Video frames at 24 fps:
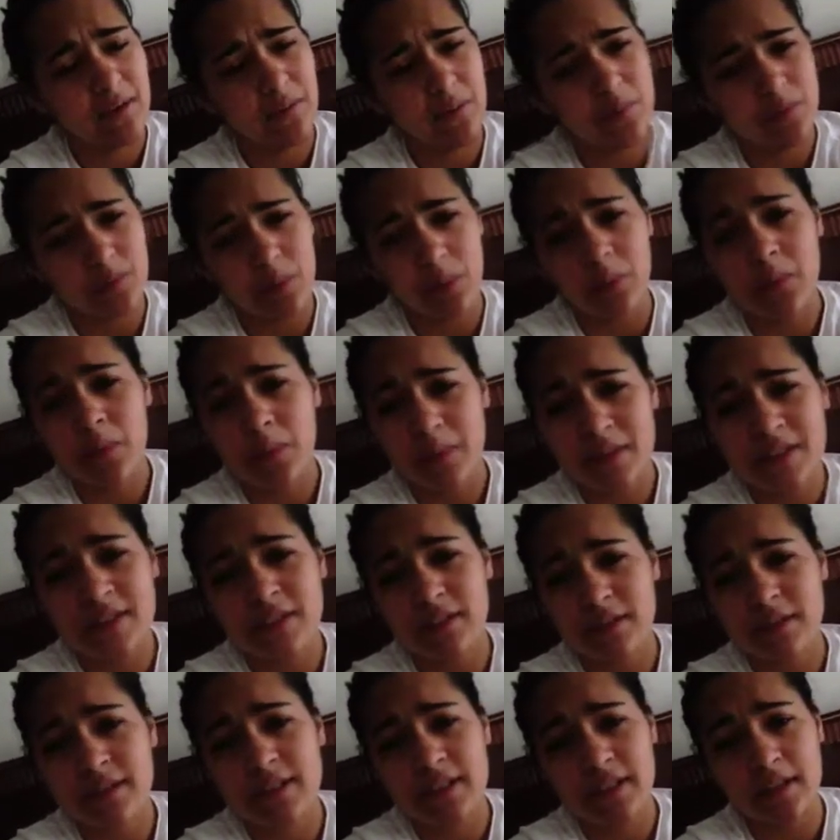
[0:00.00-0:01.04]
well, we went to
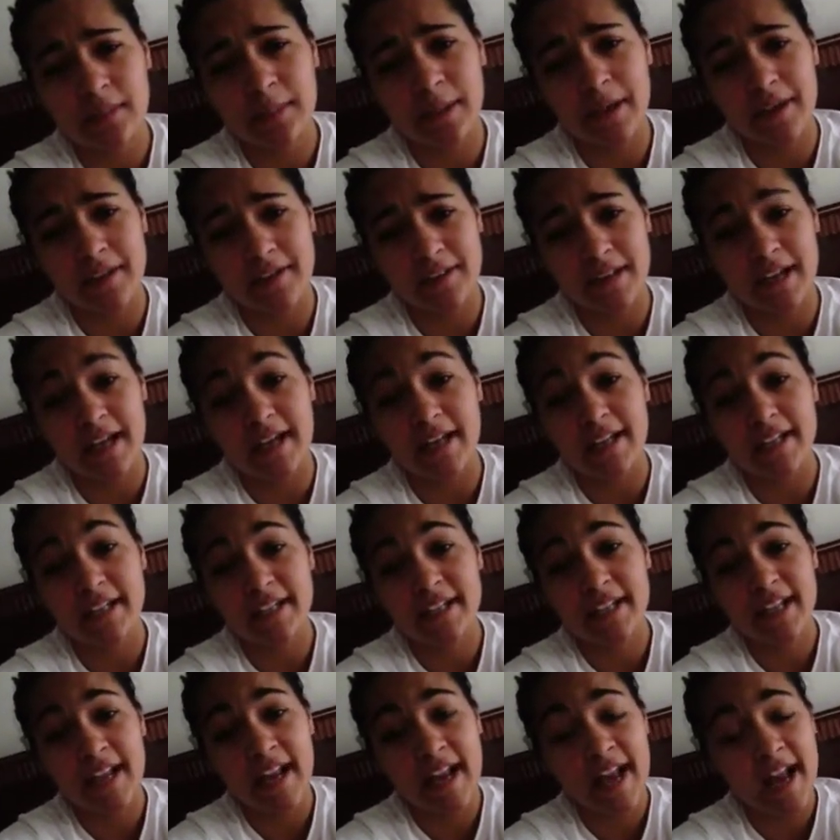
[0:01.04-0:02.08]
go see my dad,
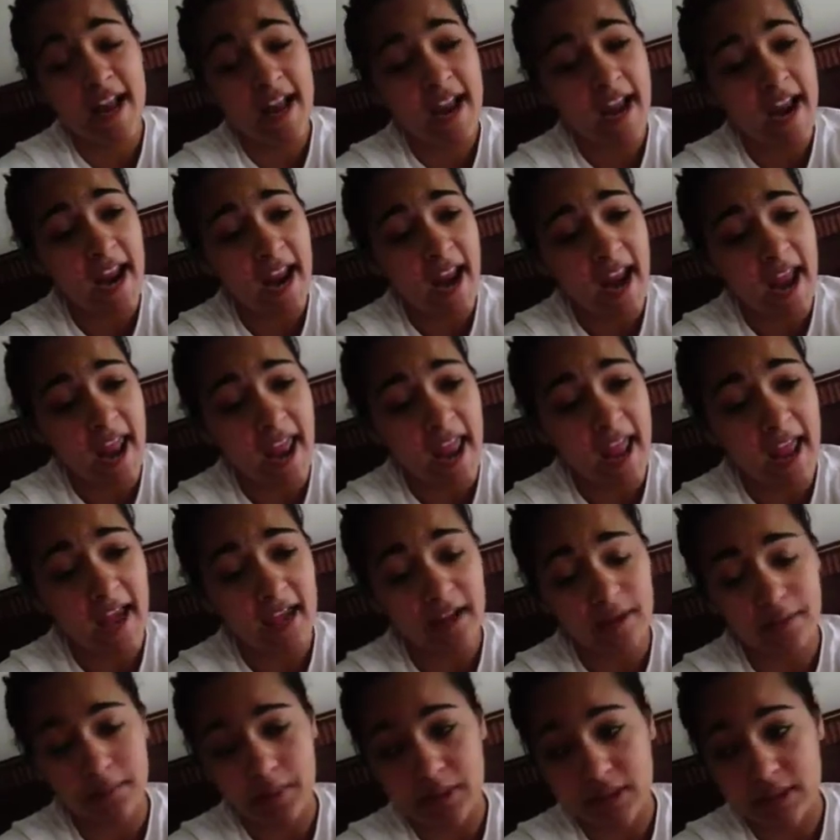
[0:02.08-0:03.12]

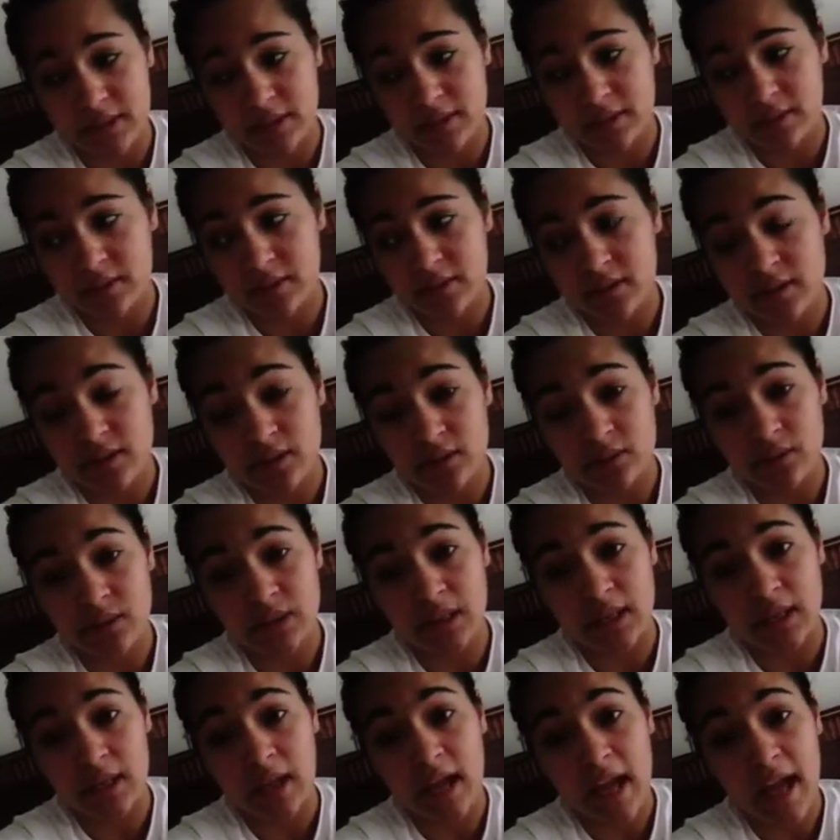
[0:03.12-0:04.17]
and my sister was
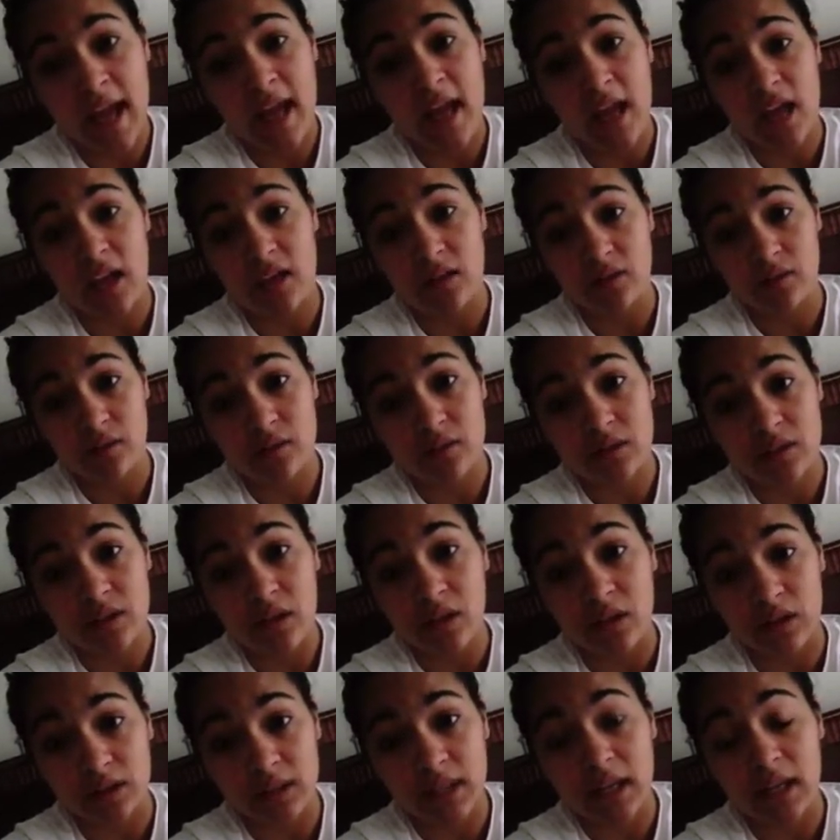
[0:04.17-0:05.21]
like, hey, you should
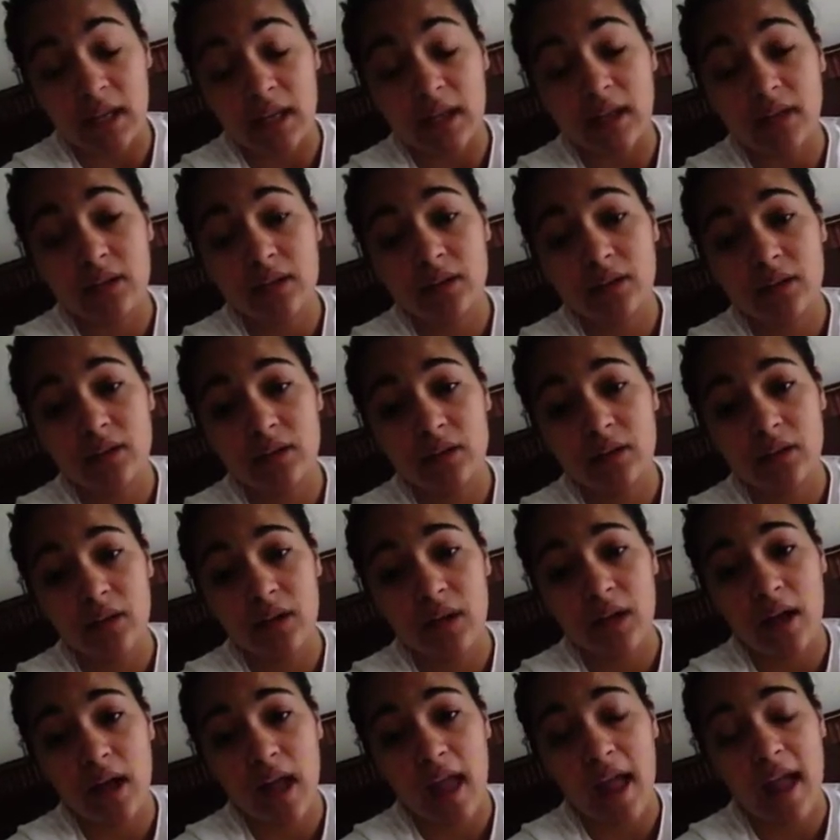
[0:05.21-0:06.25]
tell Dad.
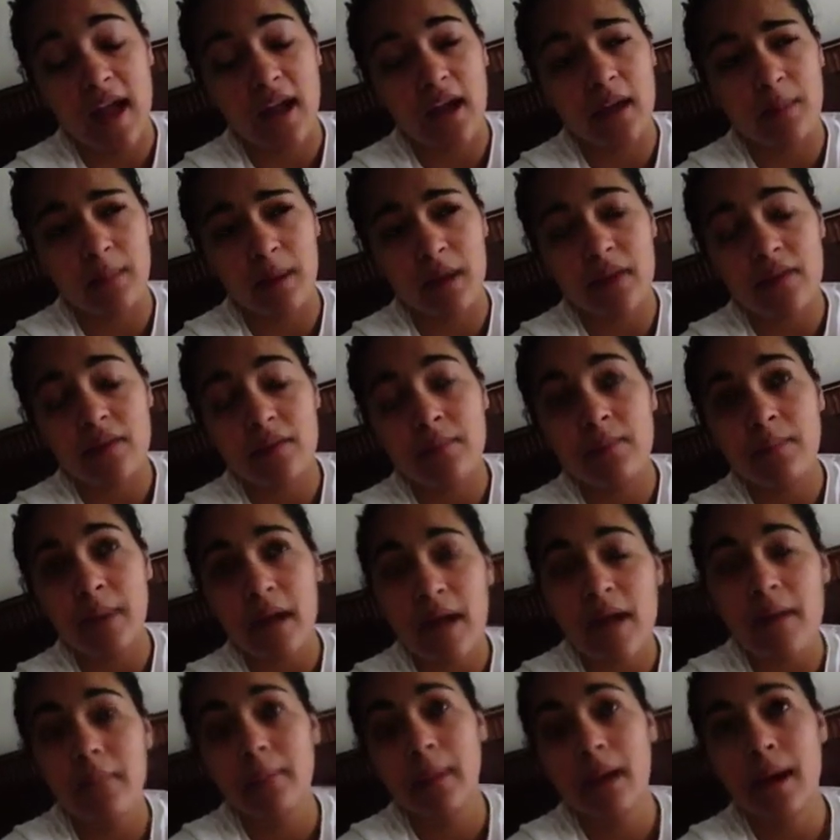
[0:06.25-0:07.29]
And
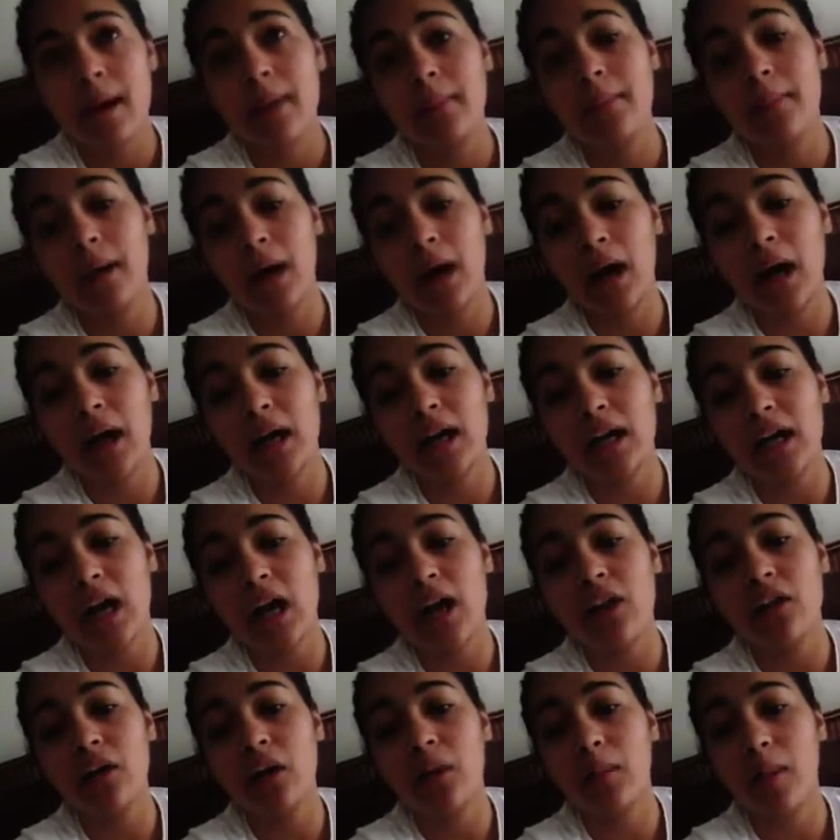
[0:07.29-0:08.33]
in my mind, I
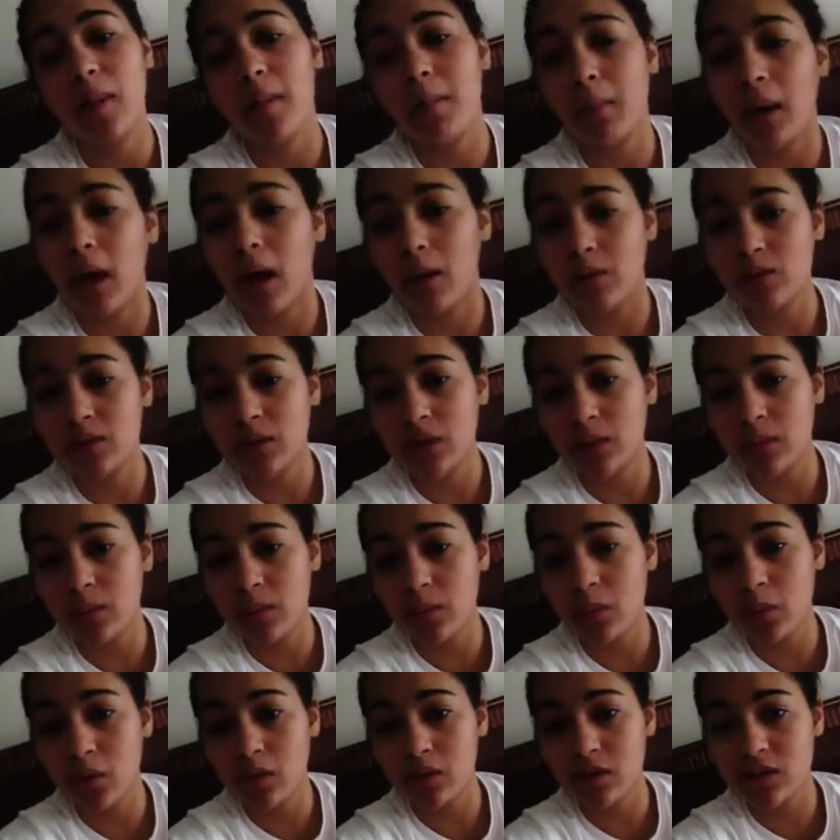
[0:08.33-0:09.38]
thought my mom was going to be
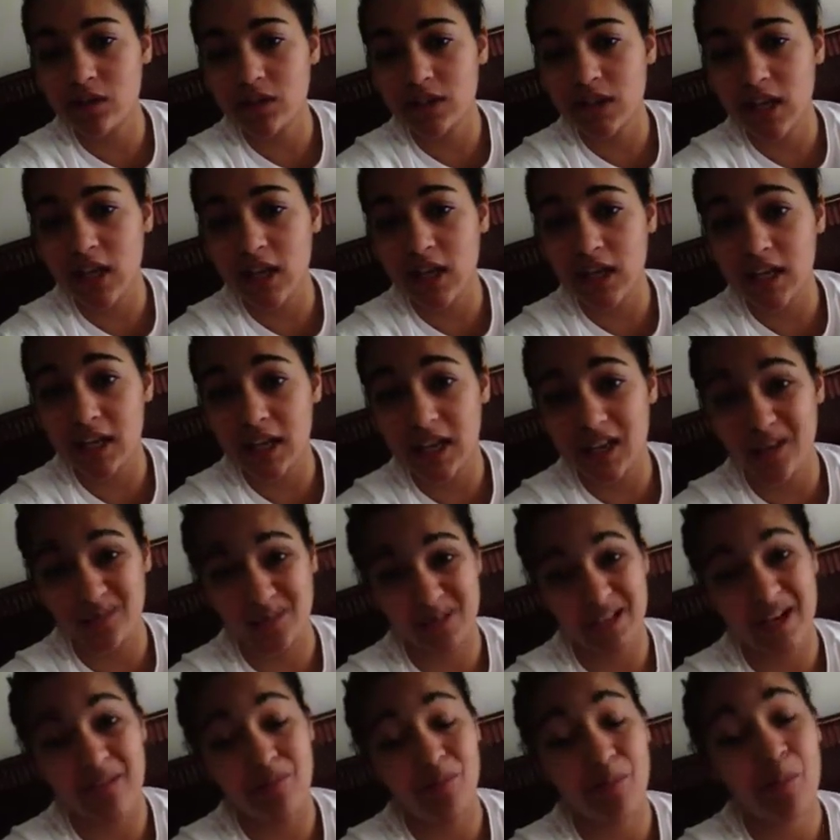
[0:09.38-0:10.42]
more understanding, and I was
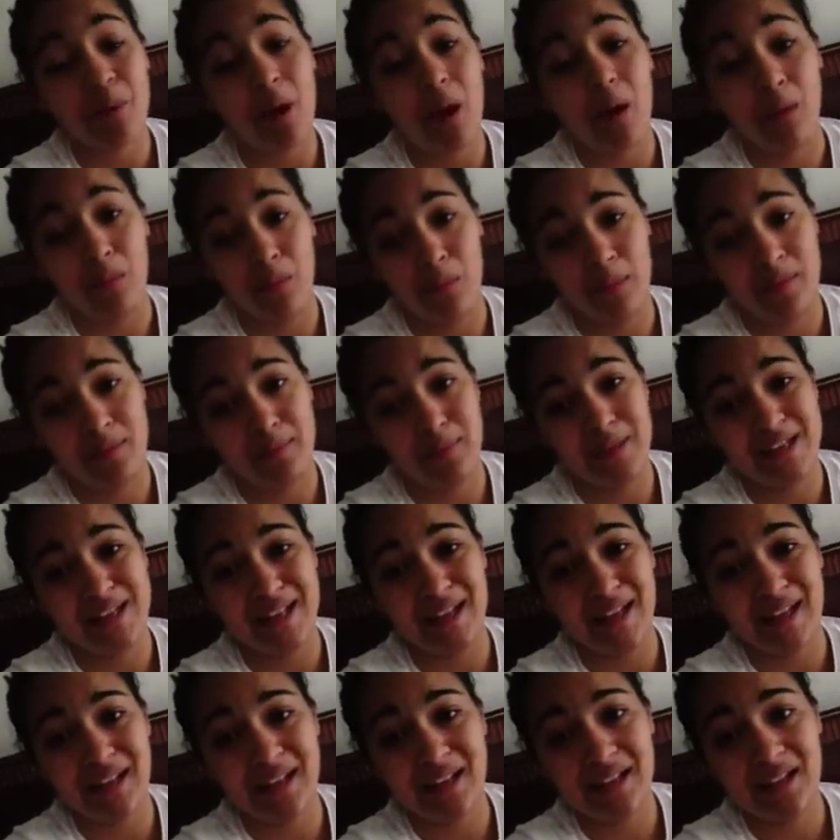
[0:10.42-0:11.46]
going to have a problem with my
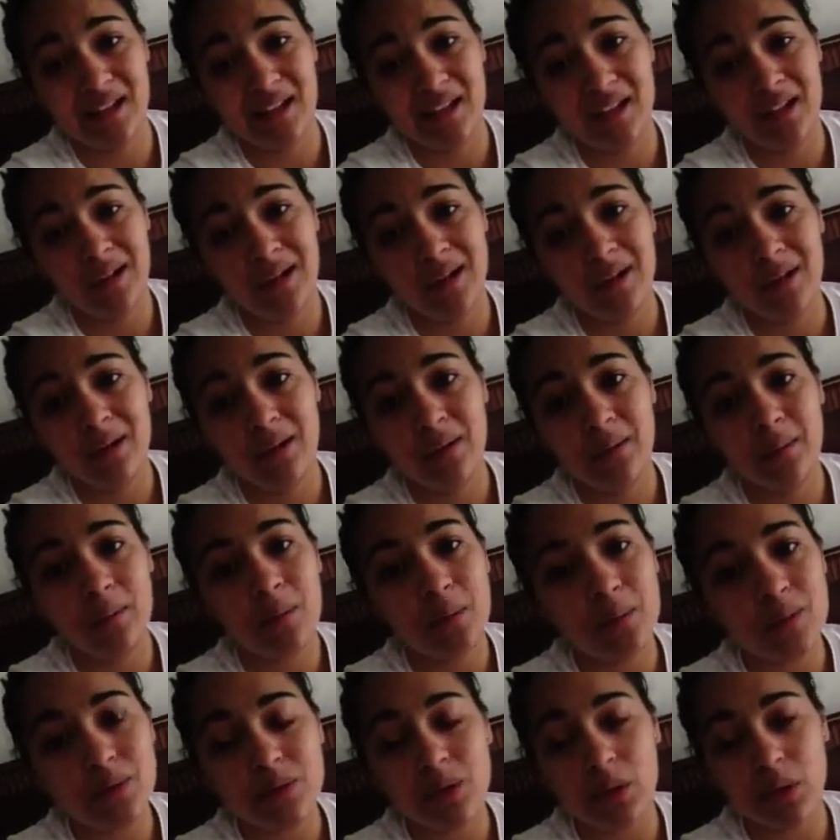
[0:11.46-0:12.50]
dad. But it
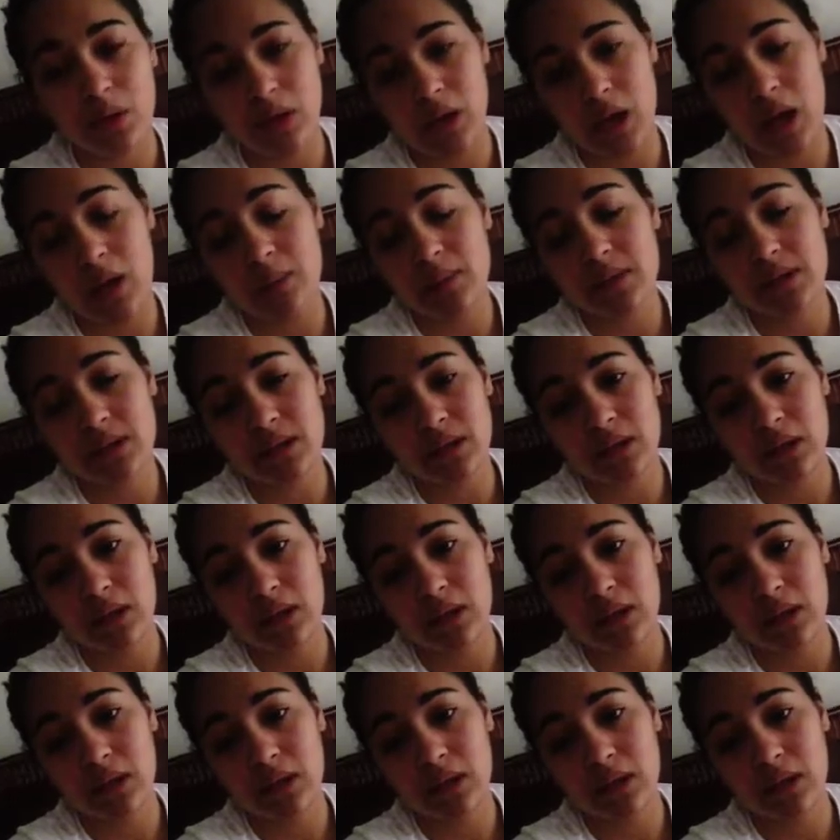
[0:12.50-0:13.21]
was totally opposite.